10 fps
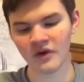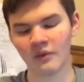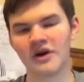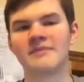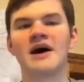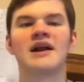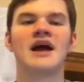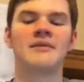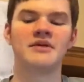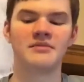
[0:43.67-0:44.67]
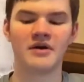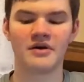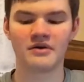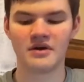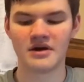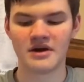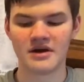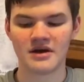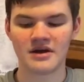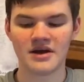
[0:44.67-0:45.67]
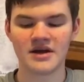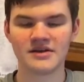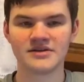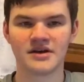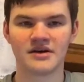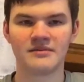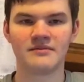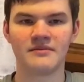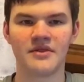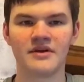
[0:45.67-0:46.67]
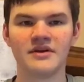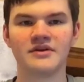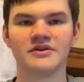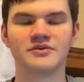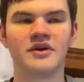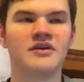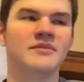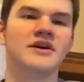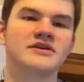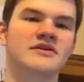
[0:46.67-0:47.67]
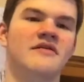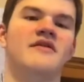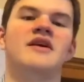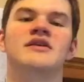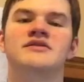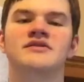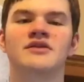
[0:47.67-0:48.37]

what I'm not happy about is the Eagles winning because of the fans.